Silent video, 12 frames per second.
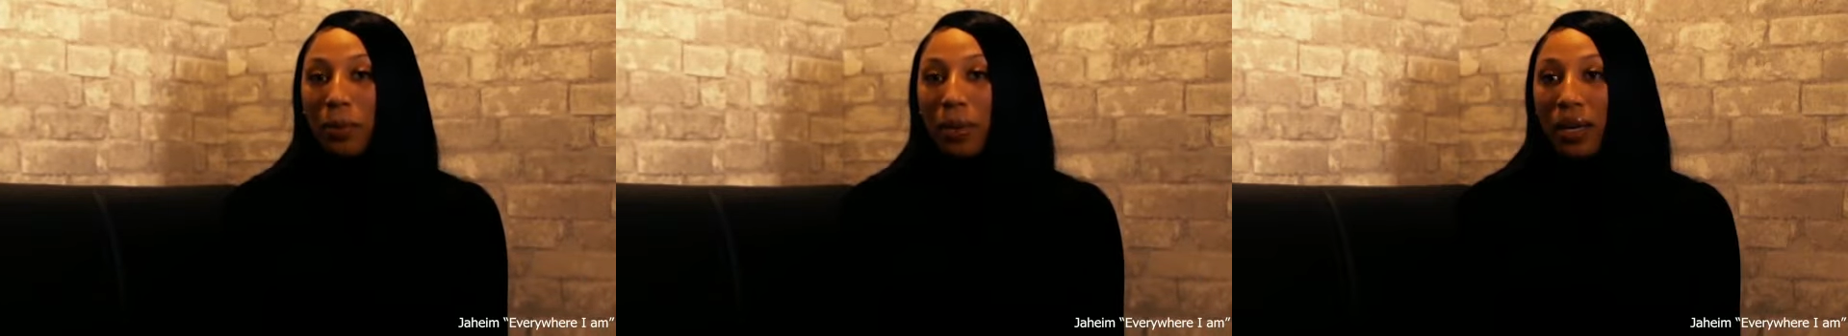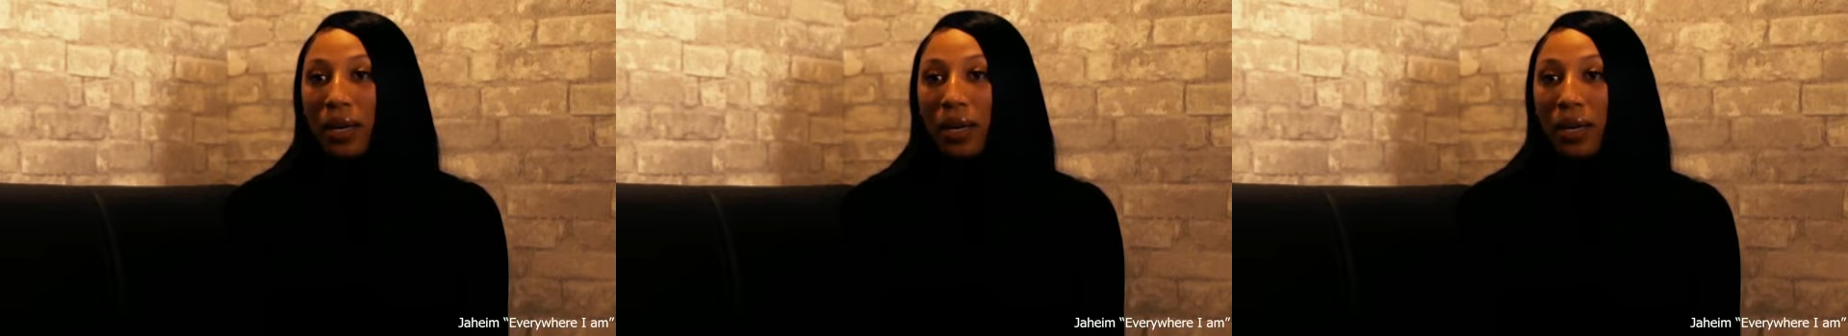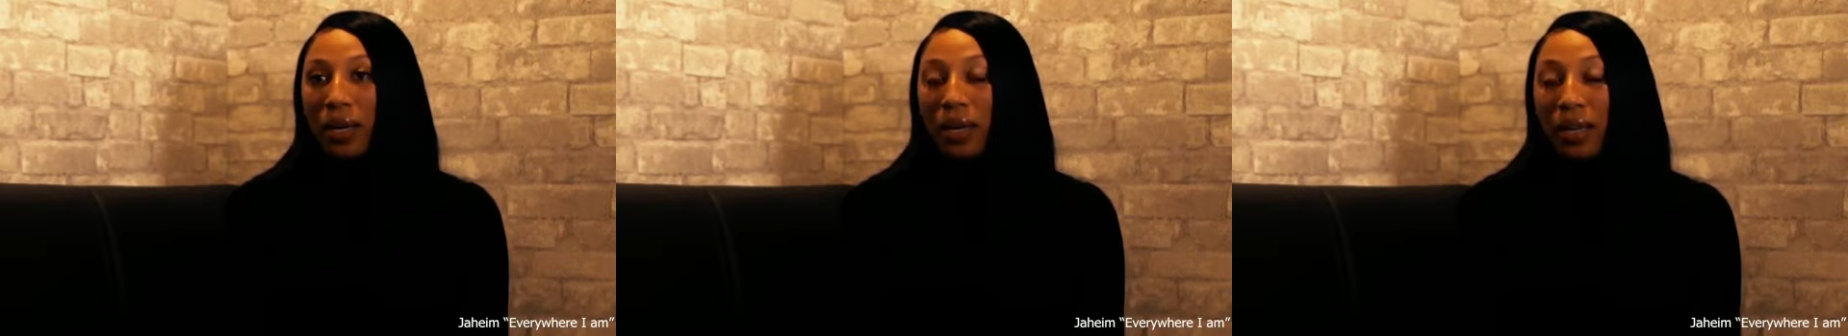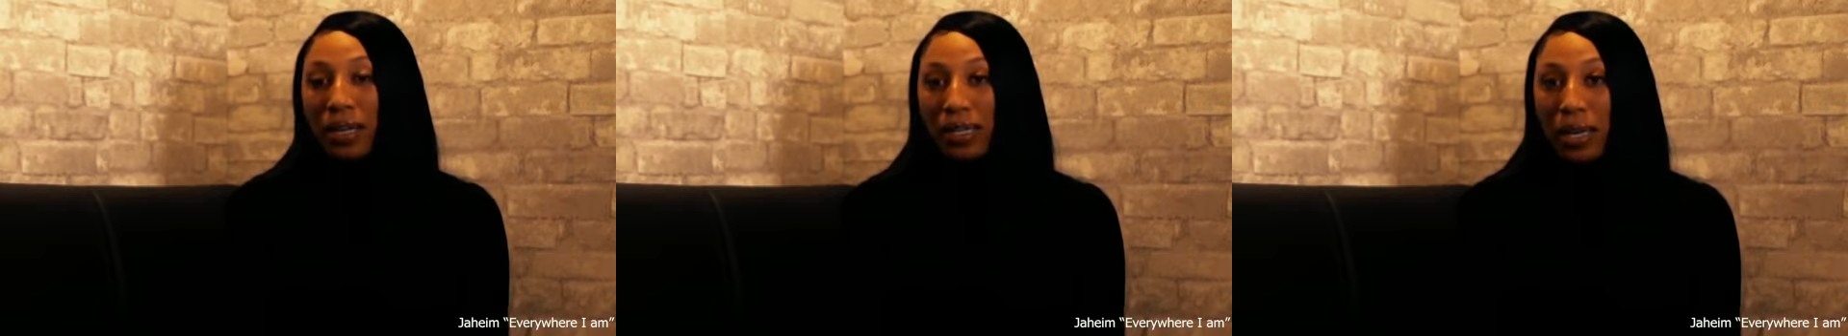being
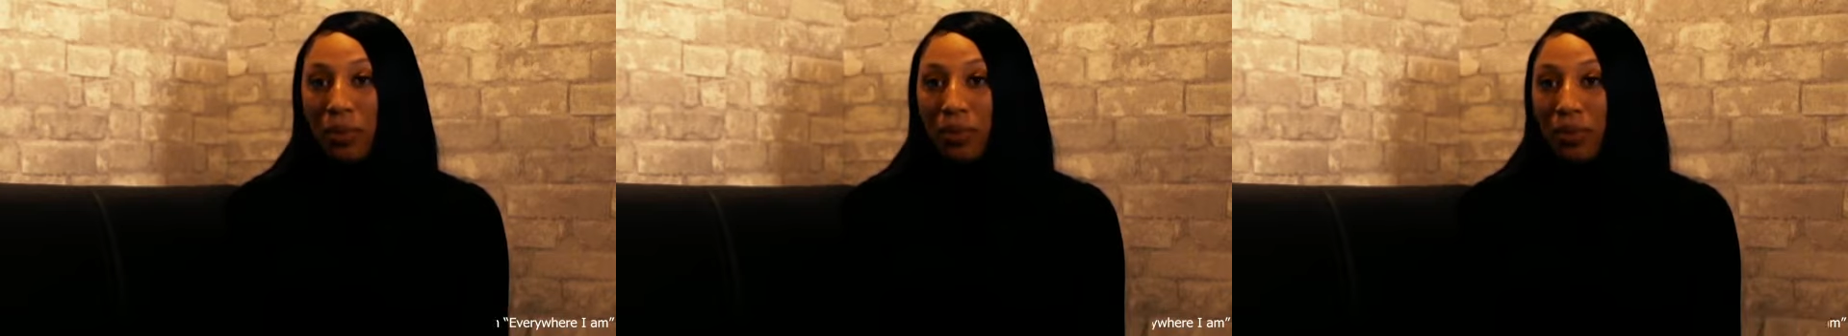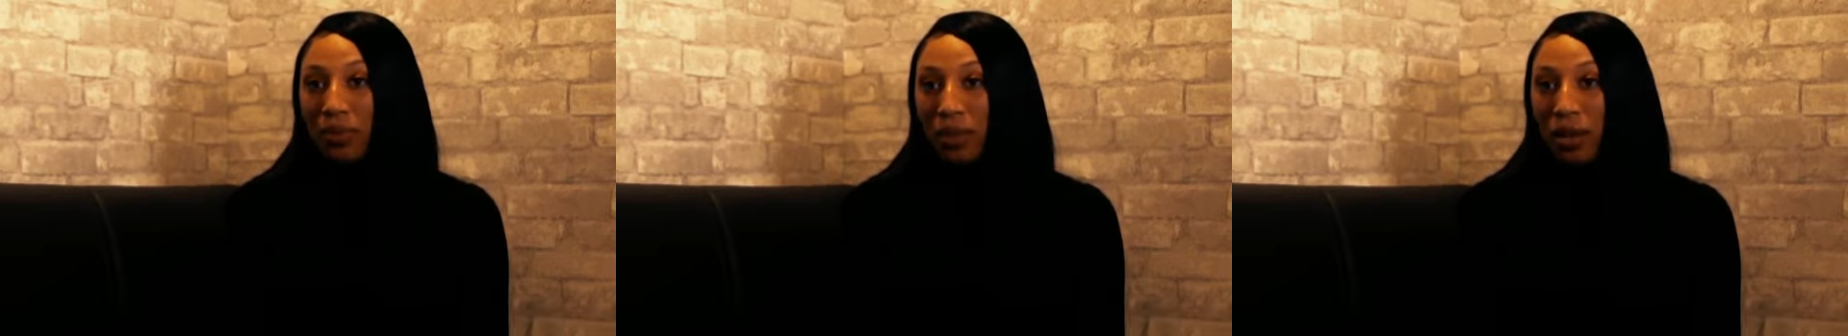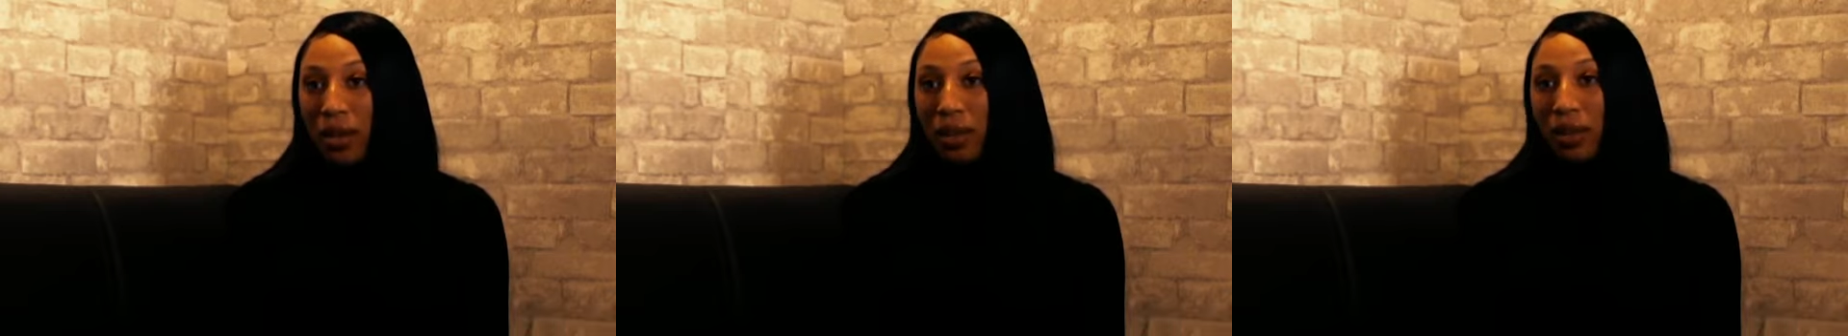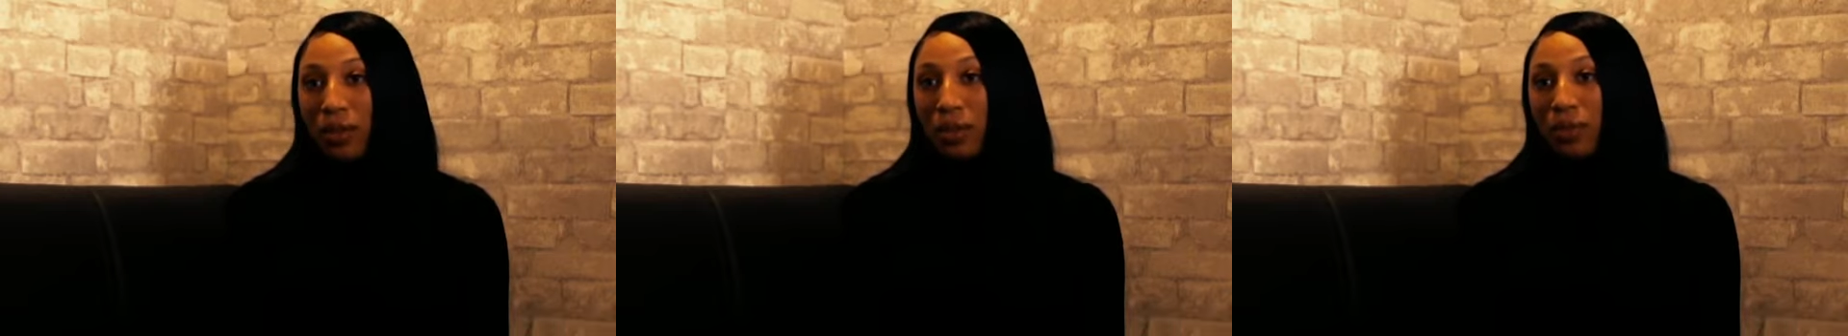an example for
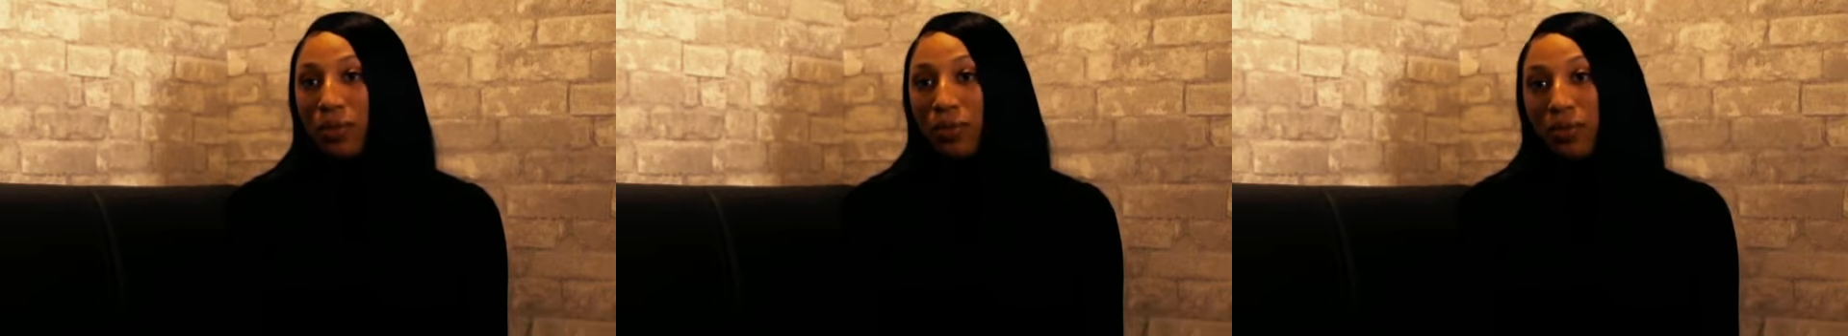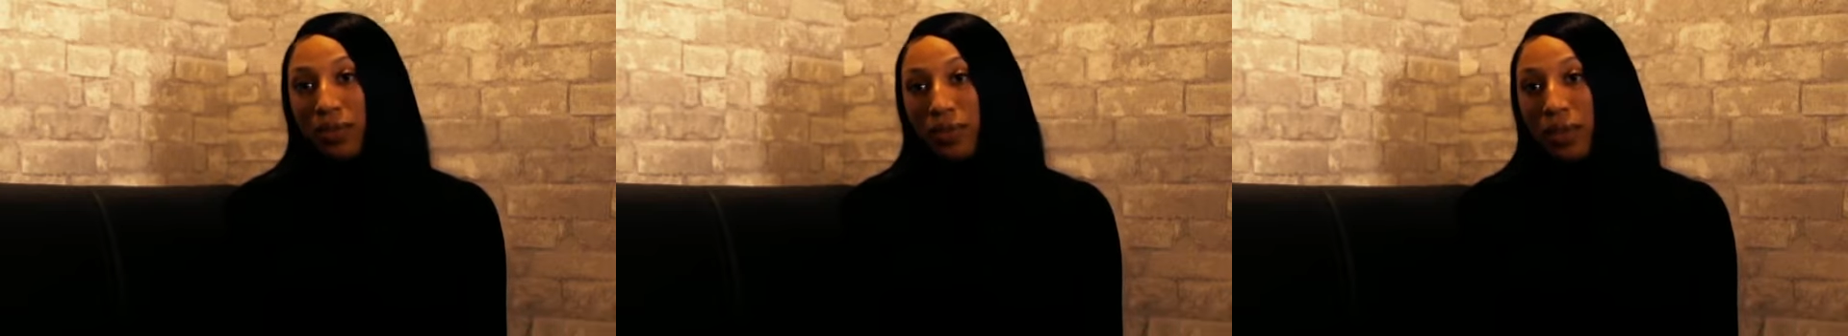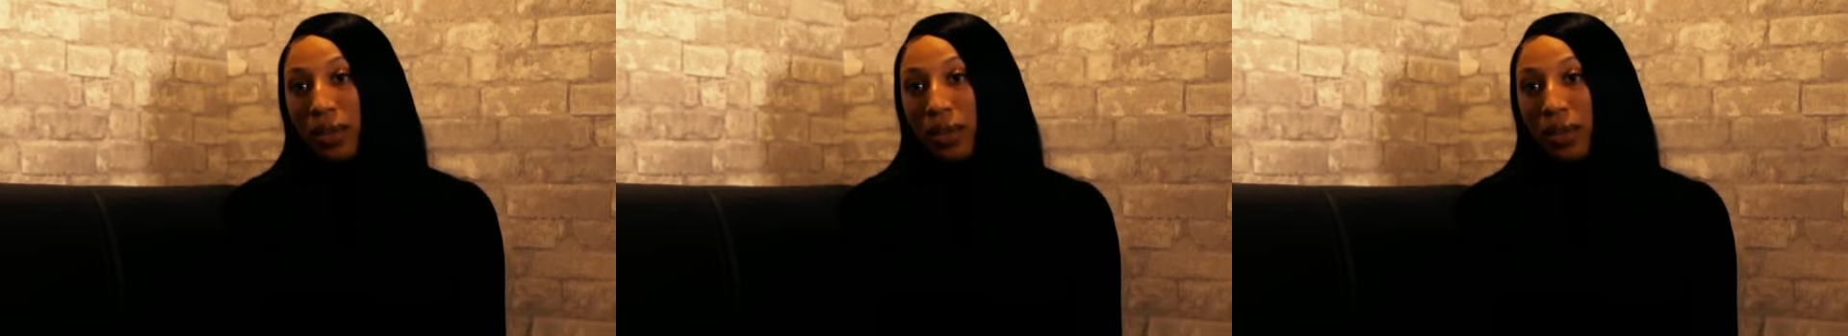other youth